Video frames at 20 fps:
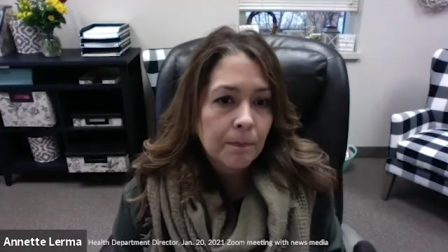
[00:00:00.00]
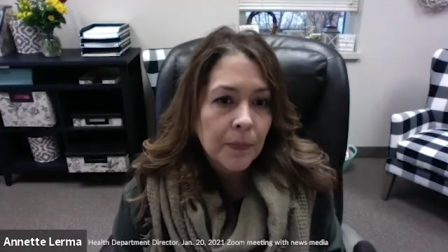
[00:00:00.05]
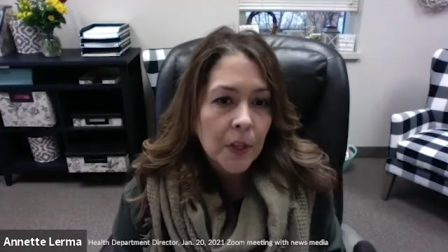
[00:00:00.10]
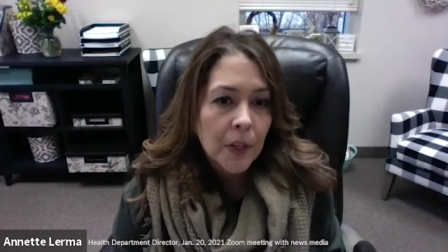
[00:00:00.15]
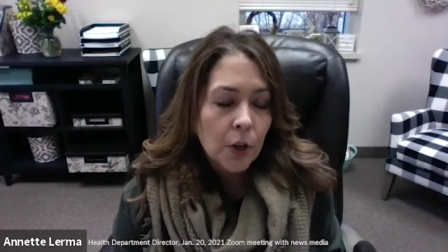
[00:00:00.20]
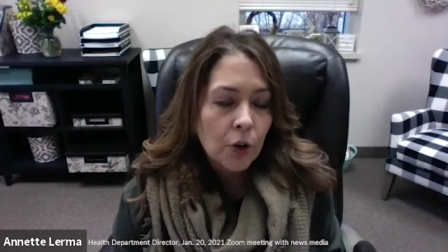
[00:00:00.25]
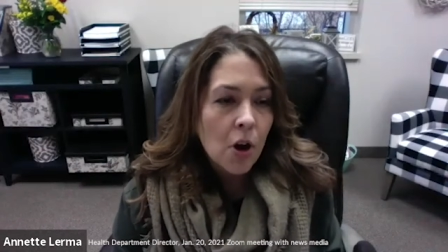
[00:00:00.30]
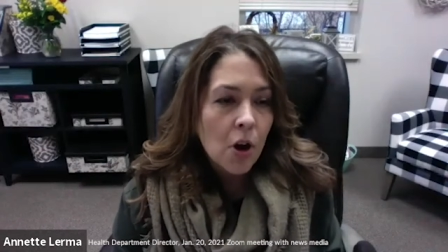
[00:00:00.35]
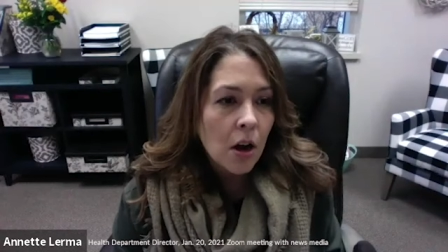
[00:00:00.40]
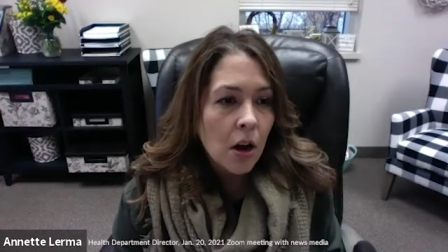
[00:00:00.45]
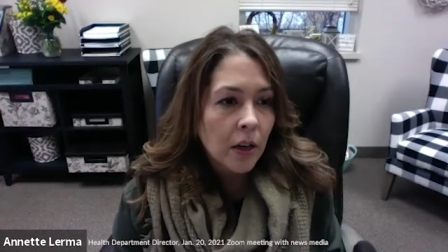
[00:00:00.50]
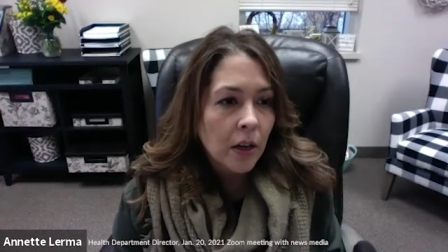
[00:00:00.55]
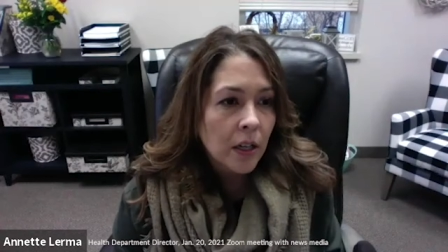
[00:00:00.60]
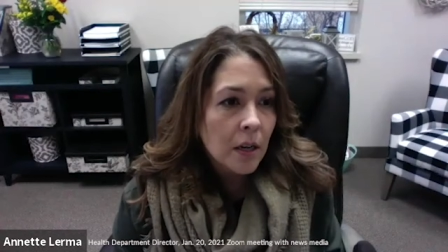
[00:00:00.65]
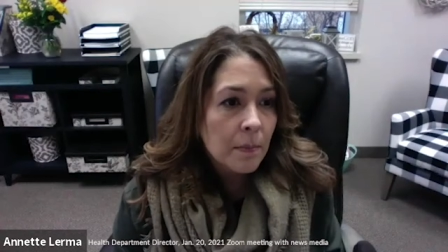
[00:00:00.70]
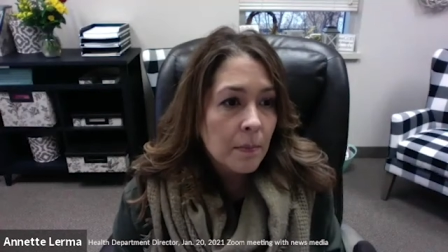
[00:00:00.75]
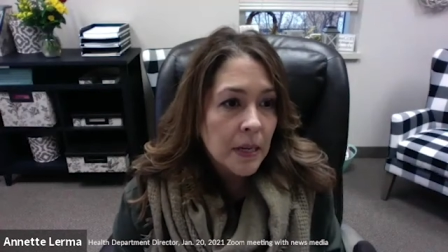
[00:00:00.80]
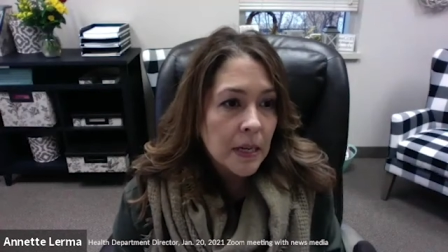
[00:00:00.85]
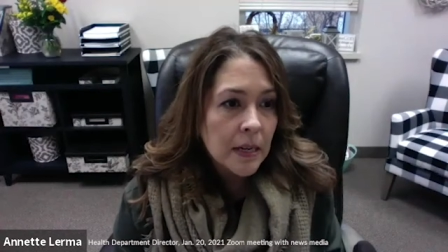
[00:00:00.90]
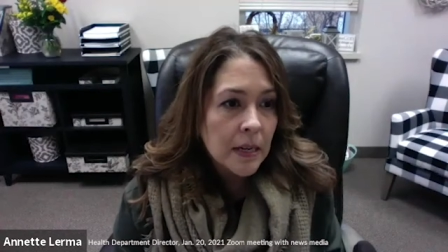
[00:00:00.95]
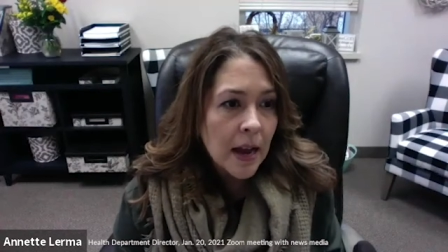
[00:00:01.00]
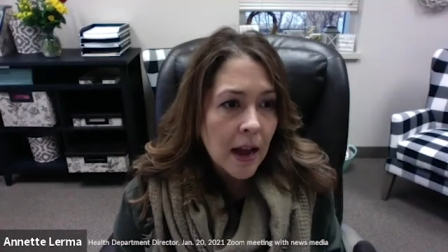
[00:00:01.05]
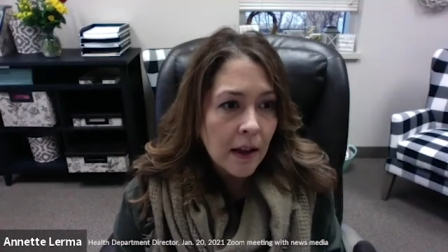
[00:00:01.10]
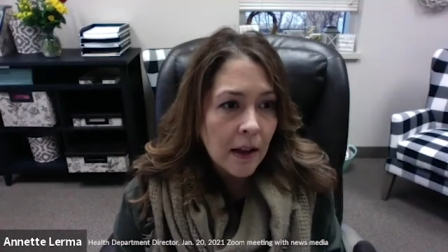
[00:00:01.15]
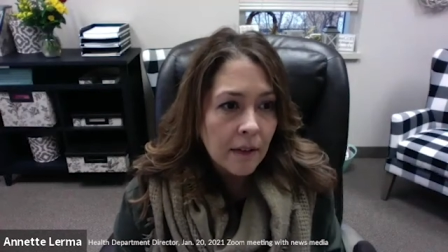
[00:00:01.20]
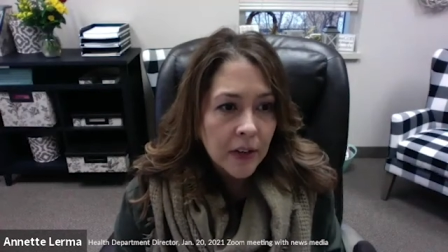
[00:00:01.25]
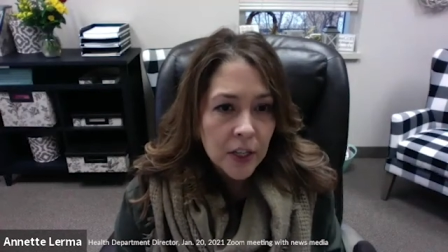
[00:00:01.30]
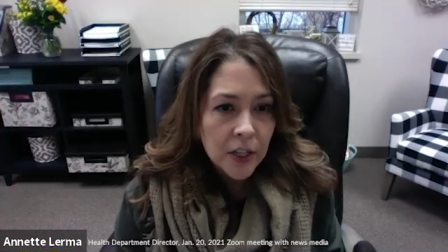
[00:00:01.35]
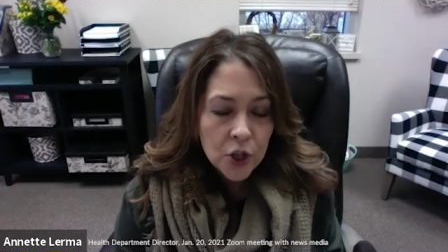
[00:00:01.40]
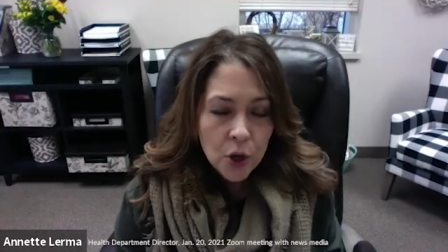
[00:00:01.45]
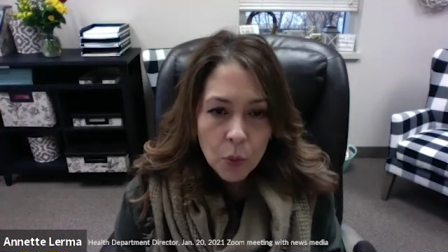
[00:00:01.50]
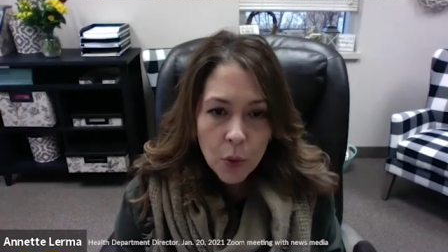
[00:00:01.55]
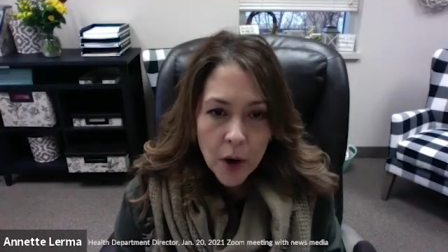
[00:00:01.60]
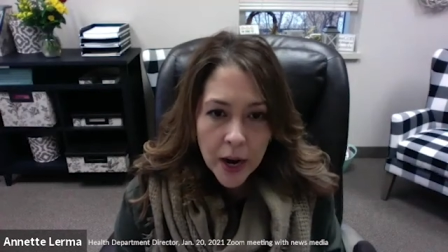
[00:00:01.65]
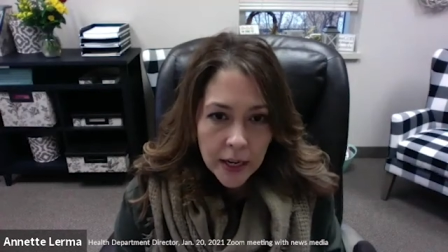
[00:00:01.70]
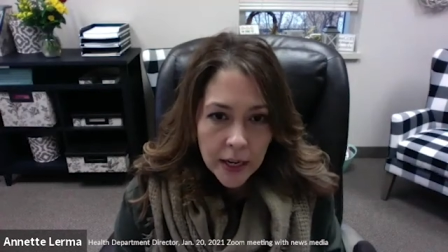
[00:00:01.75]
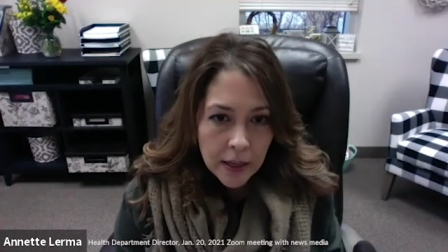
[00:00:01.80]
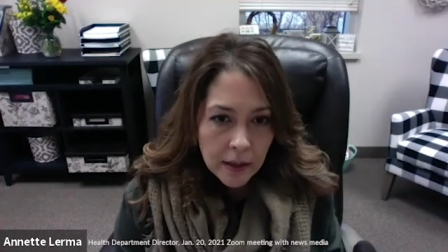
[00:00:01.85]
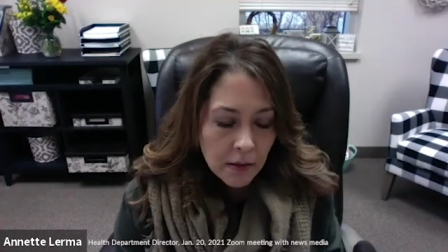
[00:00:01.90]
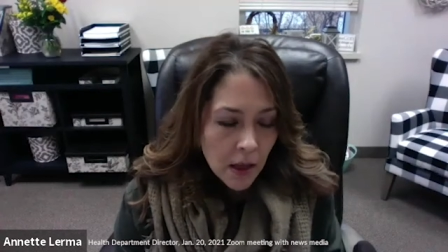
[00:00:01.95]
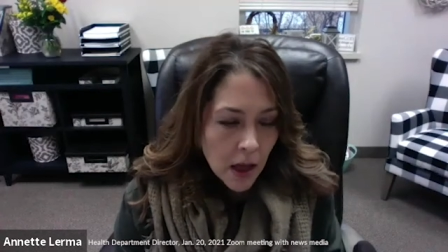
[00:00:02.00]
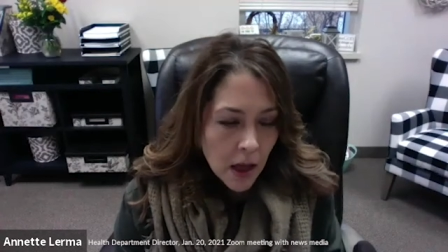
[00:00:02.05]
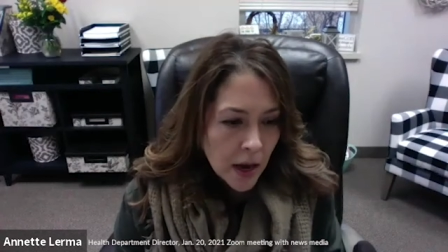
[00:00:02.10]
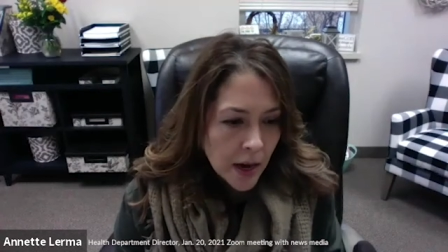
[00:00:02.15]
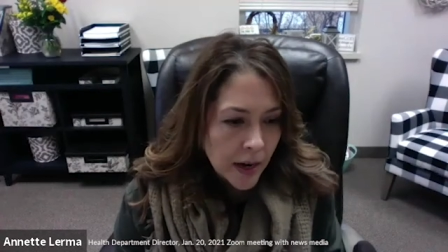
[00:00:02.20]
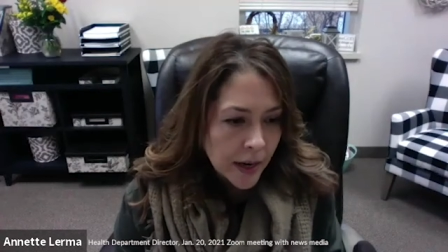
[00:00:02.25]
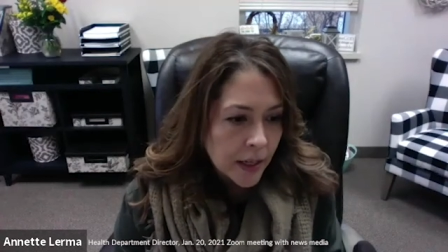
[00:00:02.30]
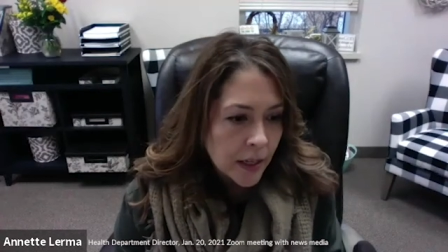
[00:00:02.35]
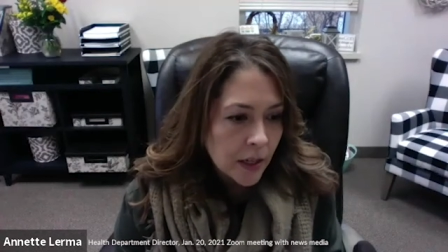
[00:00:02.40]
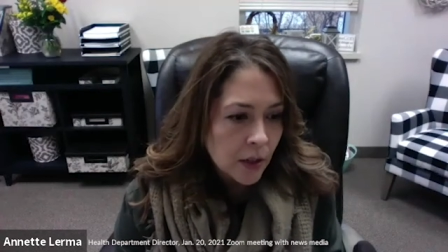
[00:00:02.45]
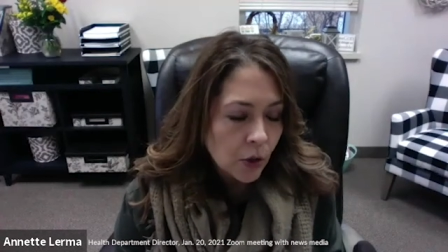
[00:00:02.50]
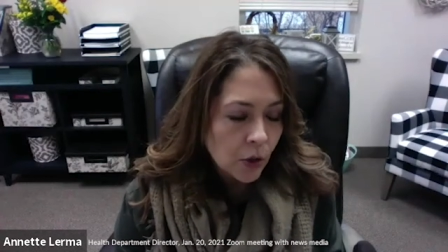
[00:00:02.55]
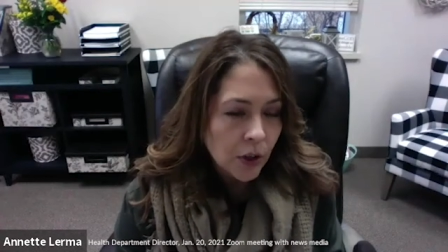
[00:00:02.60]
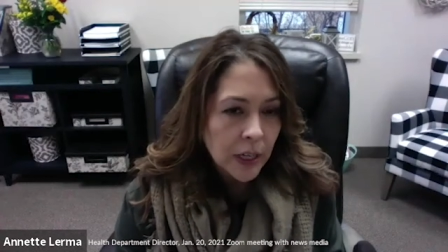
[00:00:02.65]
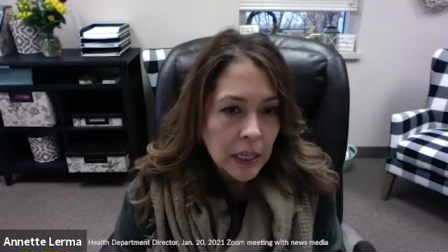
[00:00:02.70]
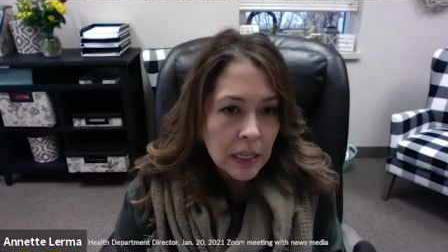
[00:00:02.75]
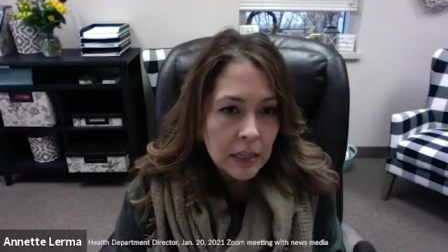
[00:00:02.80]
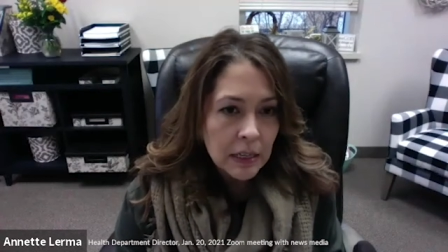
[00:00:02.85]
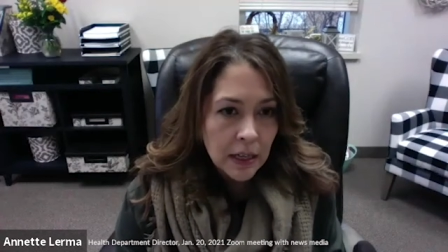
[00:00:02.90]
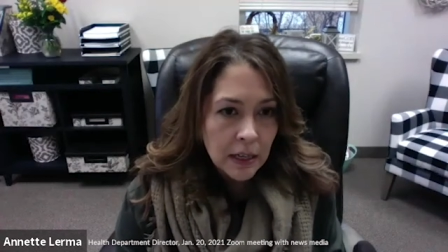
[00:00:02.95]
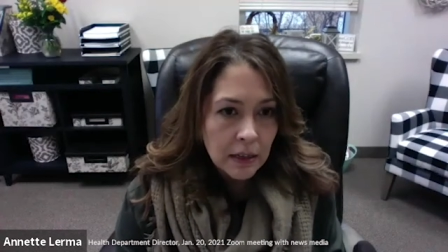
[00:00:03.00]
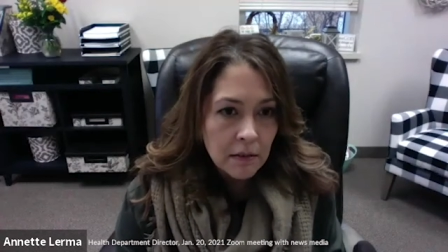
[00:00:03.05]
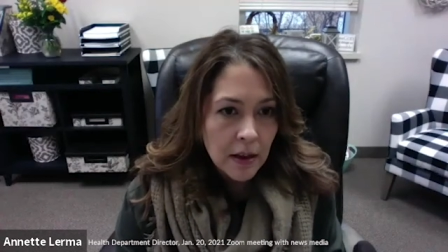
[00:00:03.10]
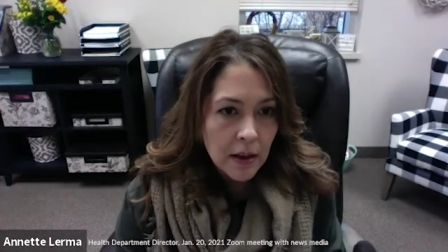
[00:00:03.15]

They're not going to be having to wait in line or anything